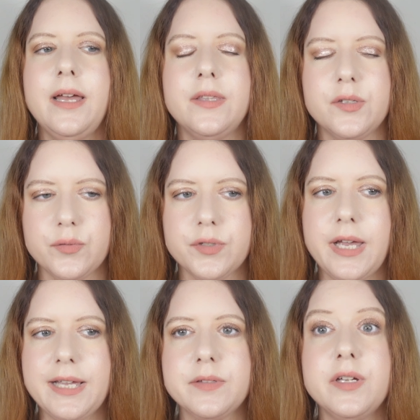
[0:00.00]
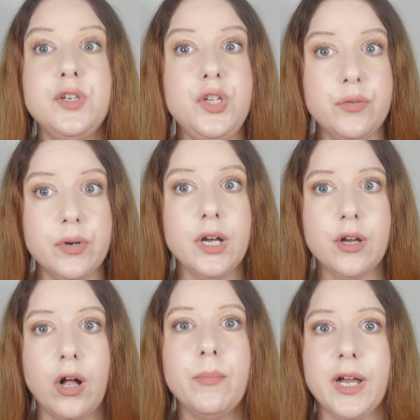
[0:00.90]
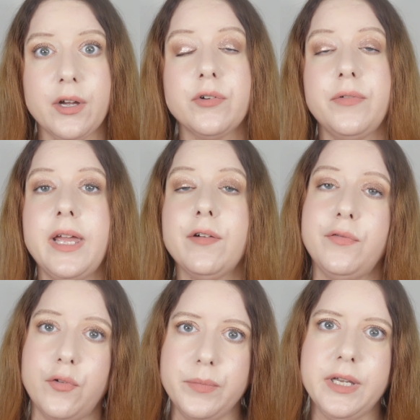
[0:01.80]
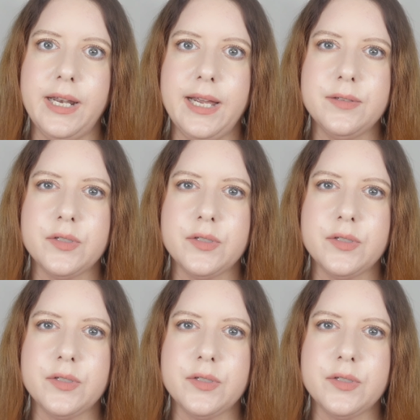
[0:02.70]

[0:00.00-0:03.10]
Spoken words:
This also has the newer Kolma Korea formula,